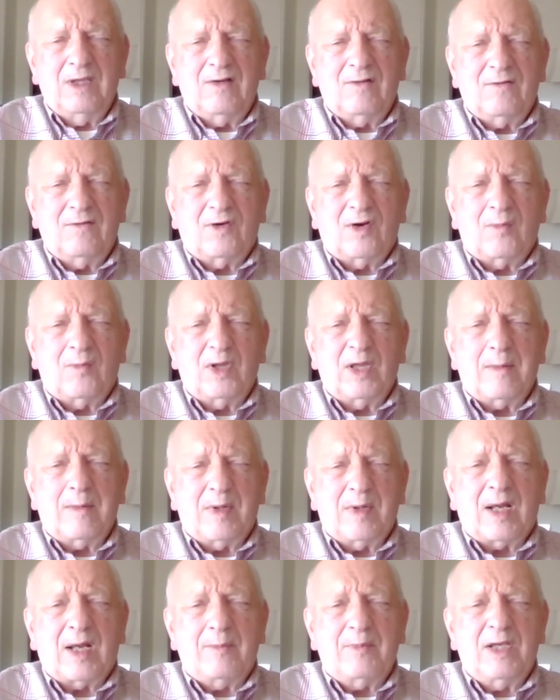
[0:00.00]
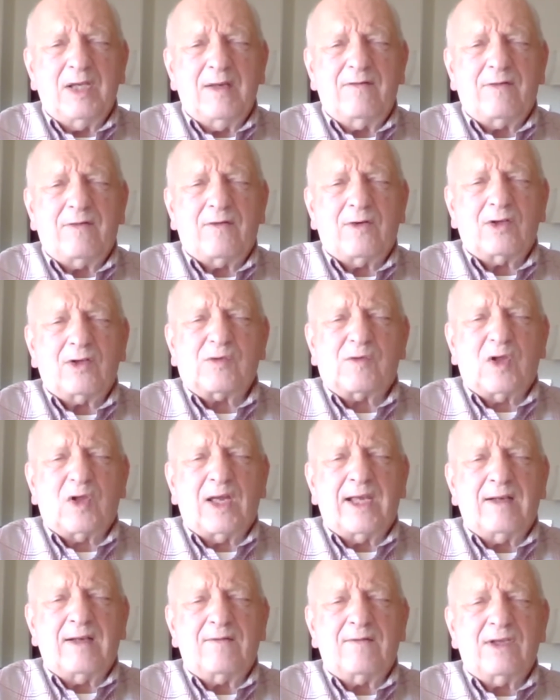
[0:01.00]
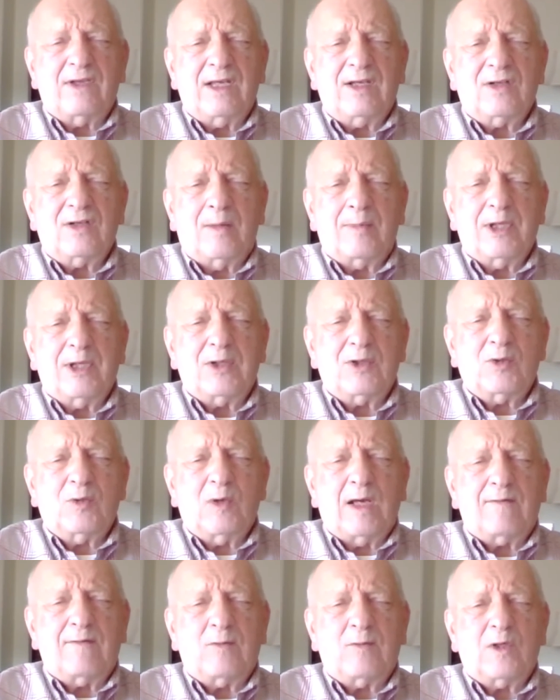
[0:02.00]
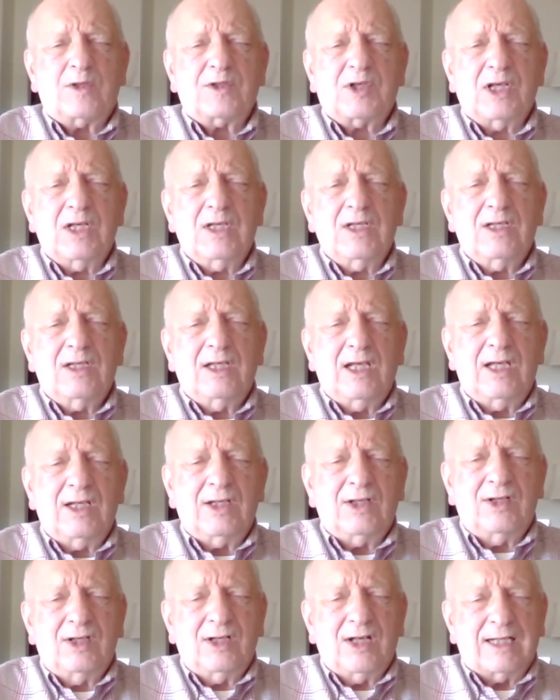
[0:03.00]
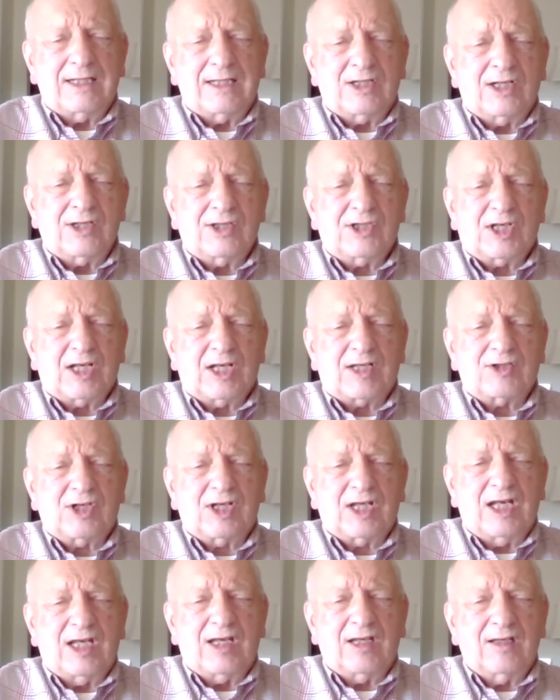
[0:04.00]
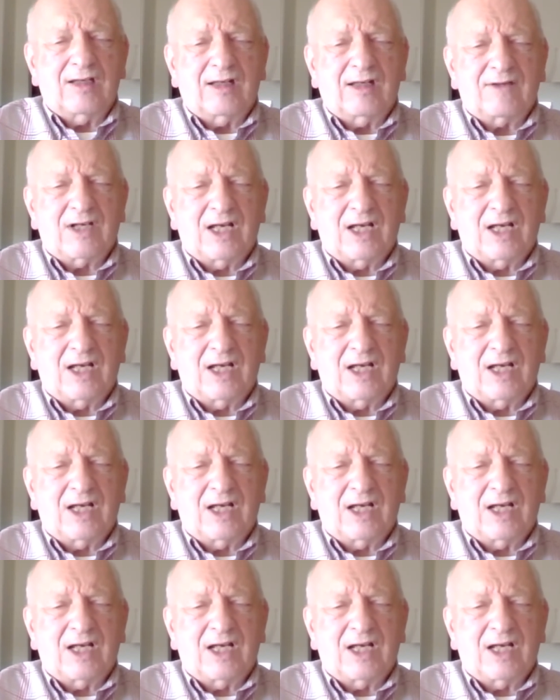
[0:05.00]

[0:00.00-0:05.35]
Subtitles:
firmly, but I believe the first flight of the W2F was in 1960. I've got